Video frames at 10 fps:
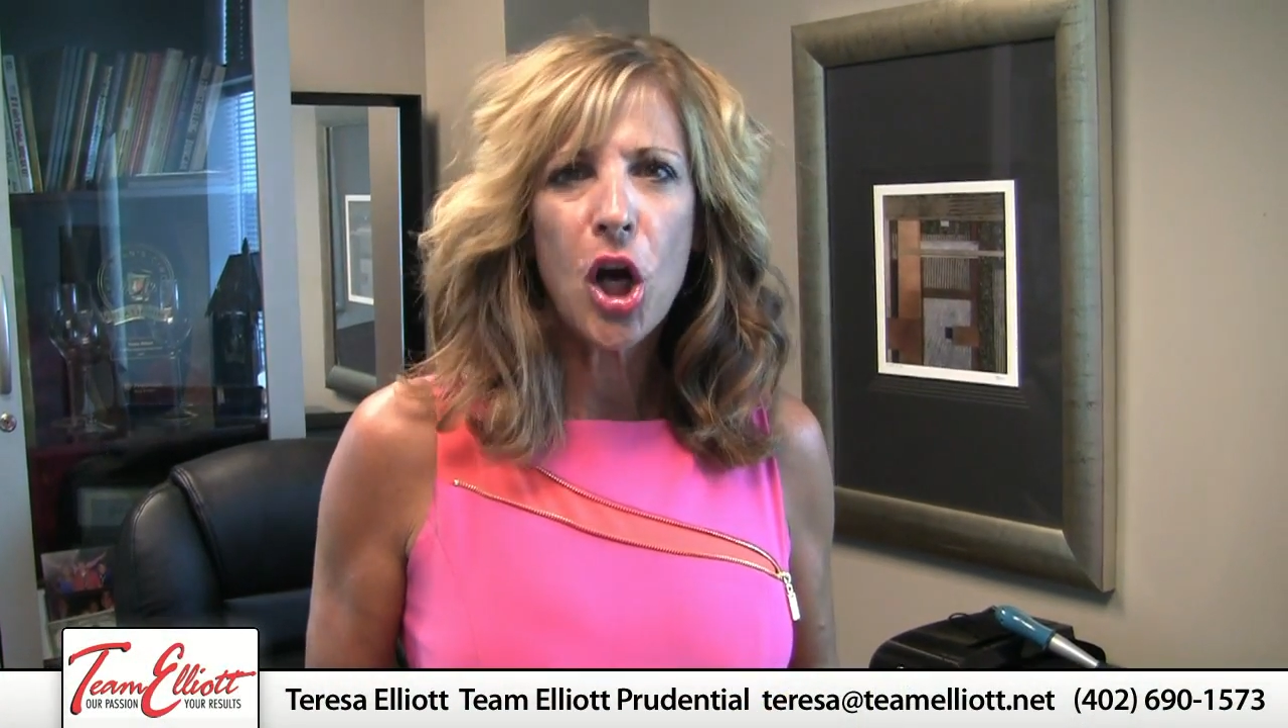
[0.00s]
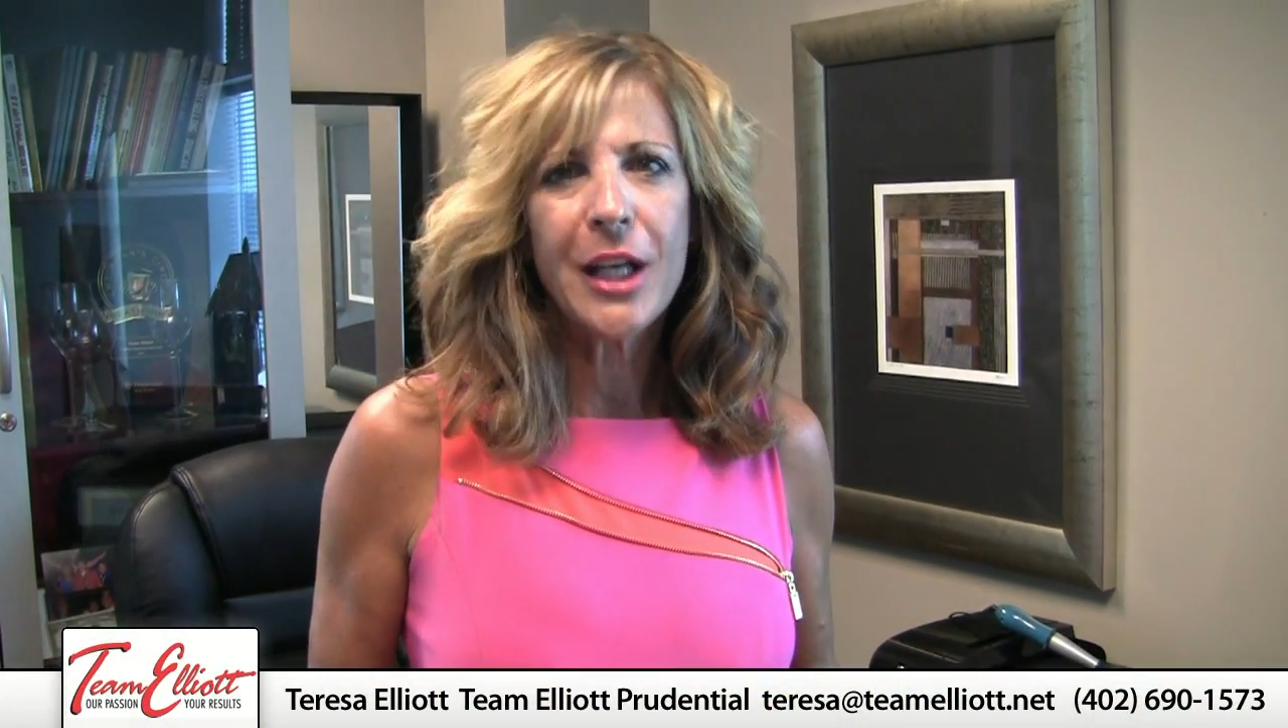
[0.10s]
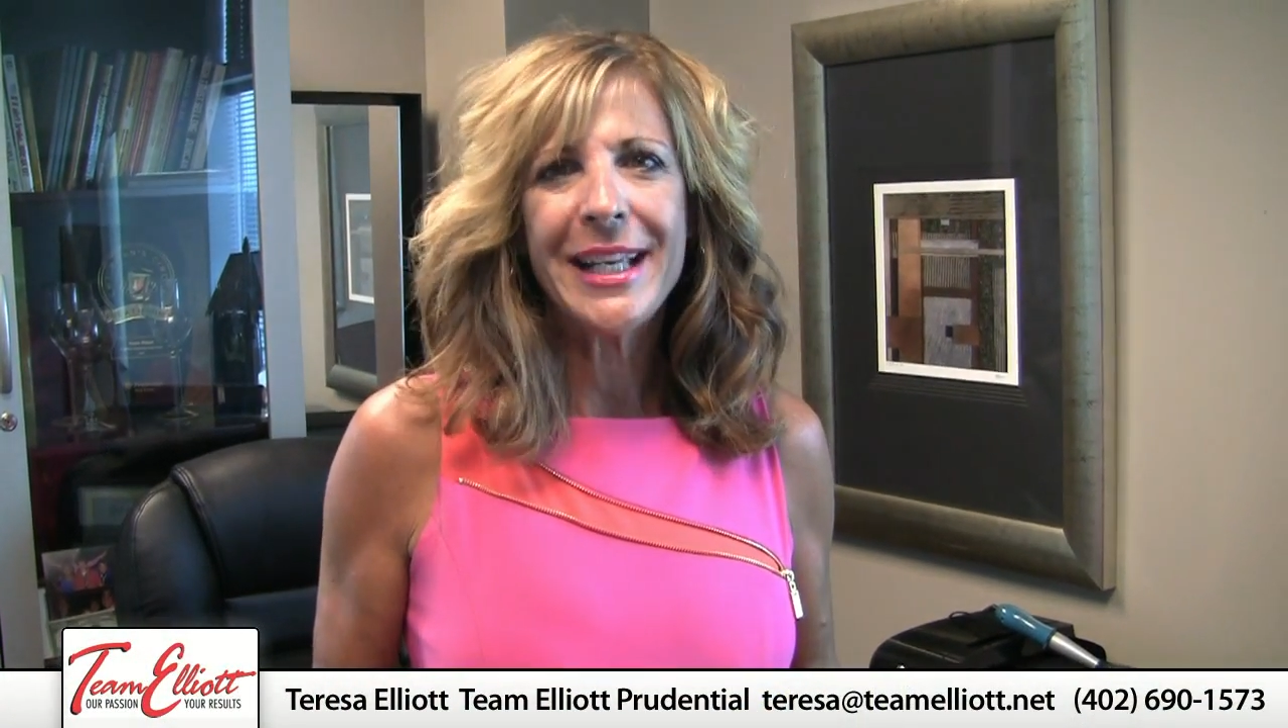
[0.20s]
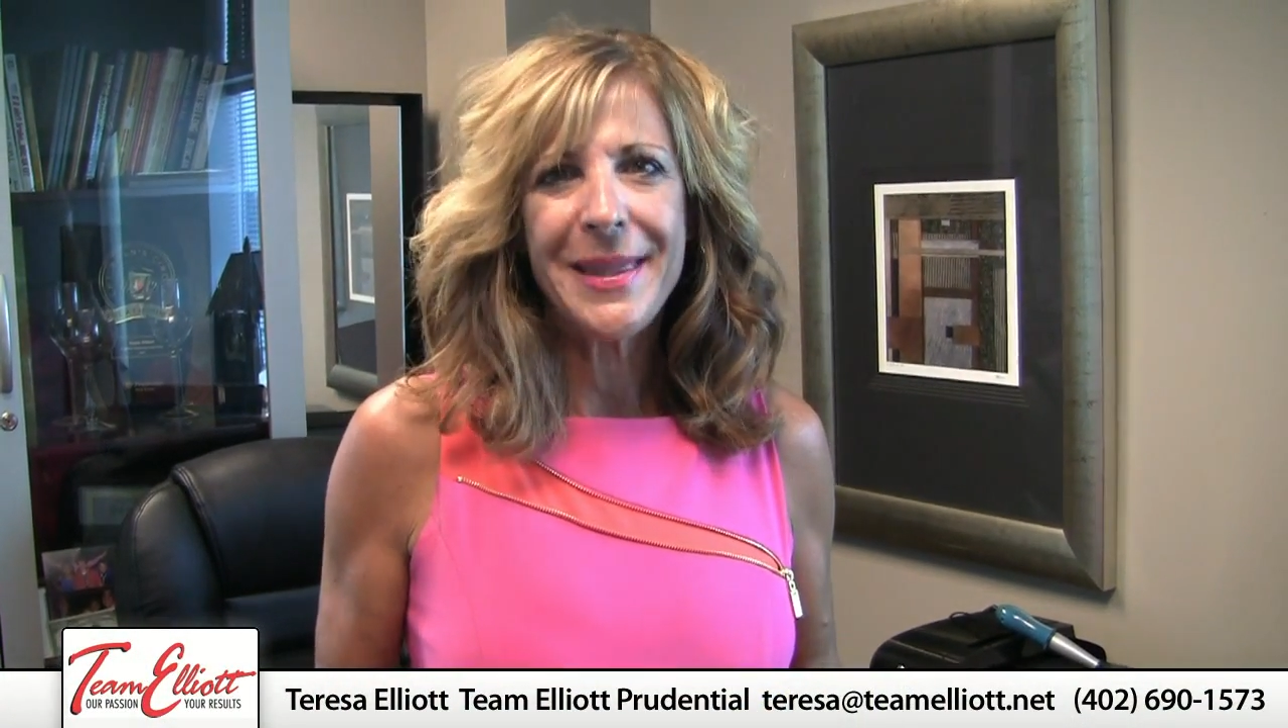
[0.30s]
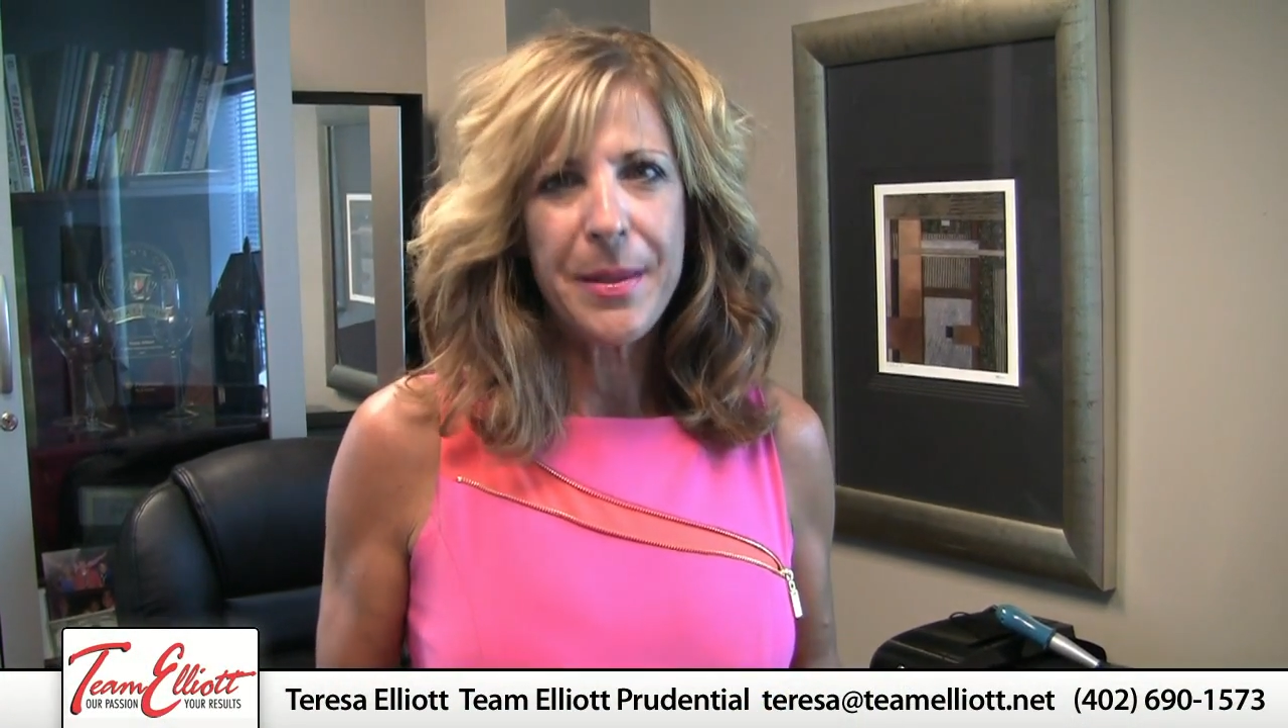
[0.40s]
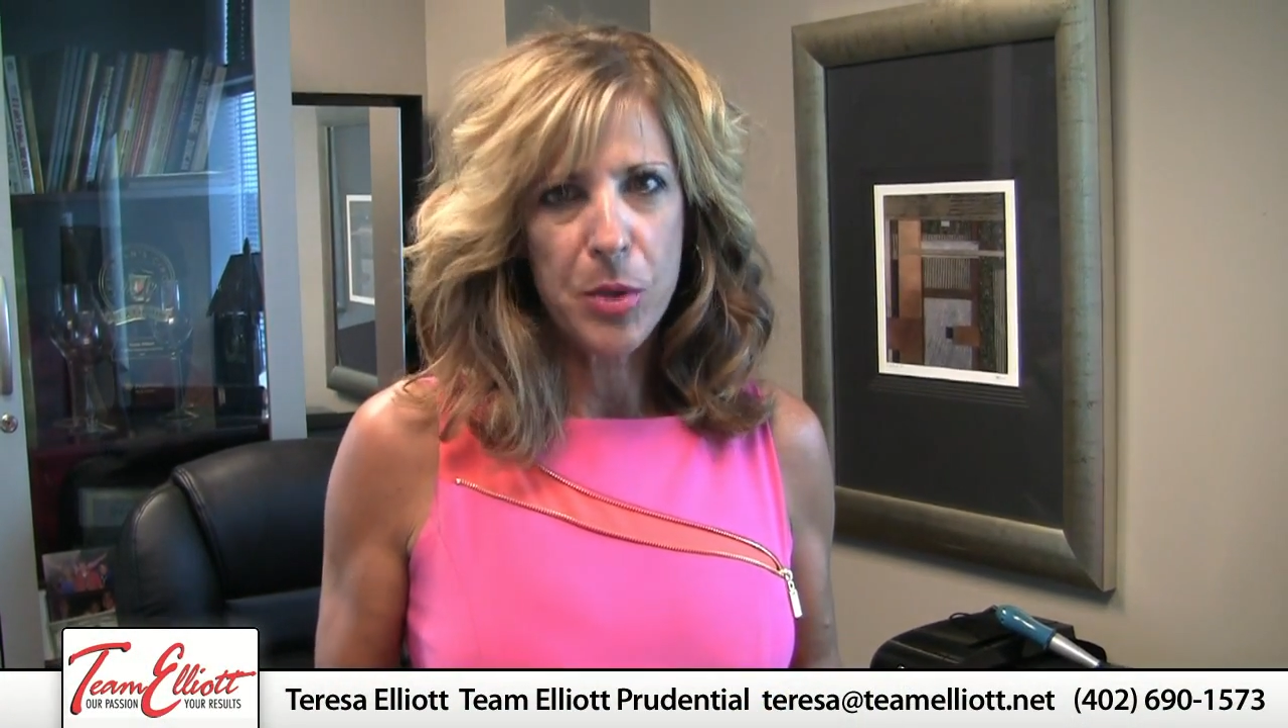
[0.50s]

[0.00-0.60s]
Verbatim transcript: on in